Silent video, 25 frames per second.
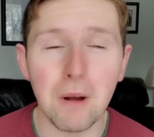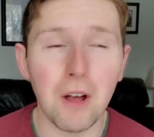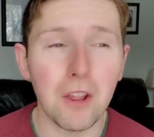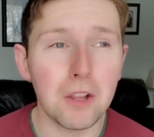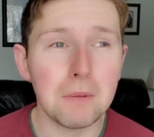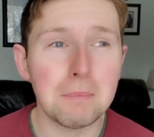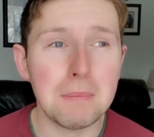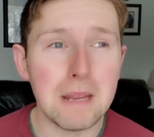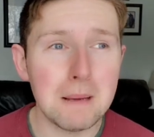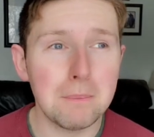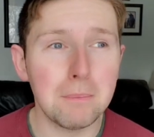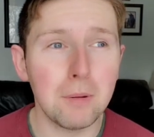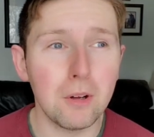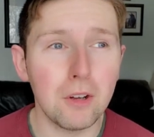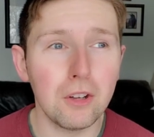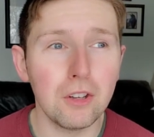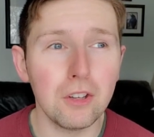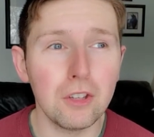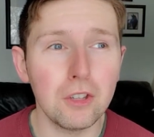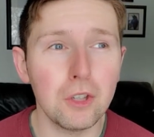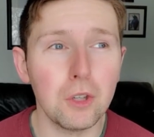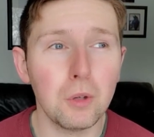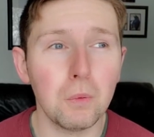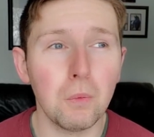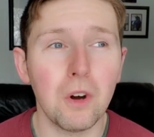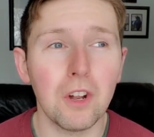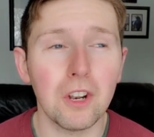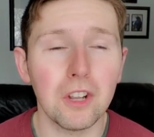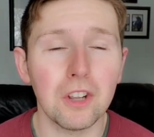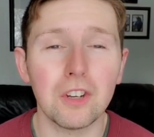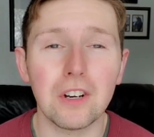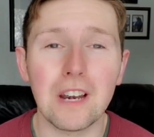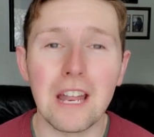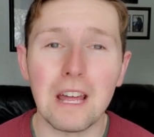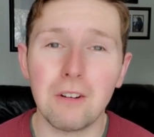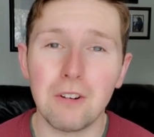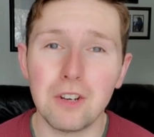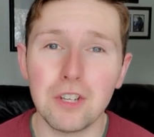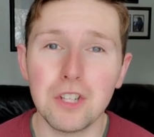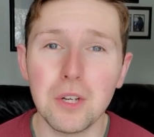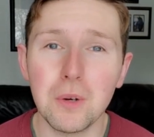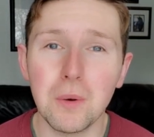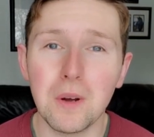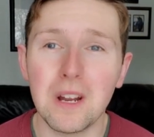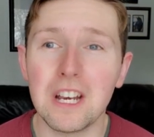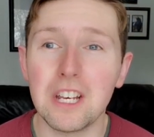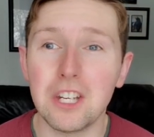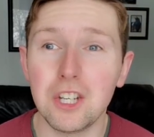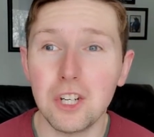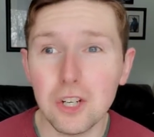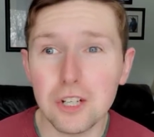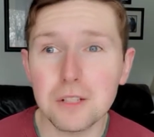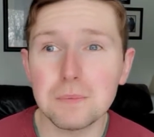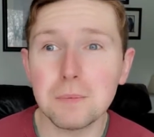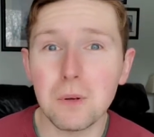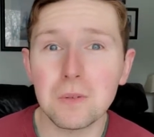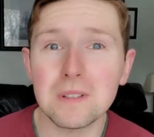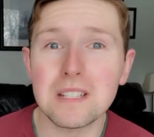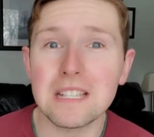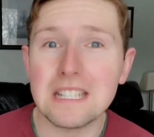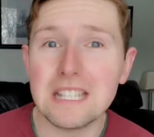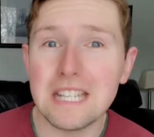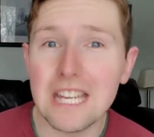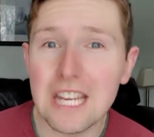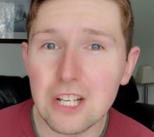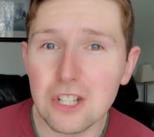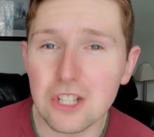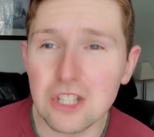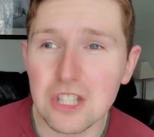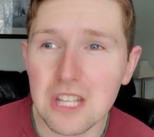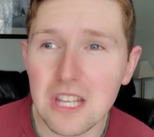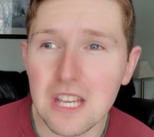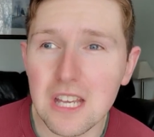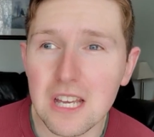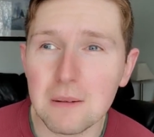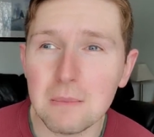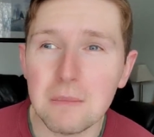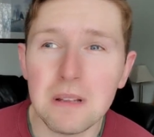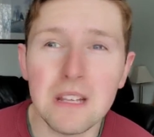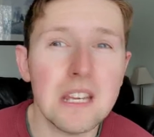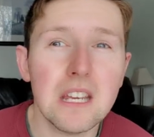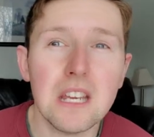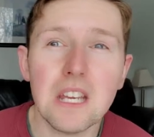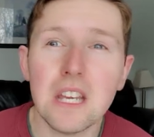other people who want to learn how to do it and you're supposed to teach them,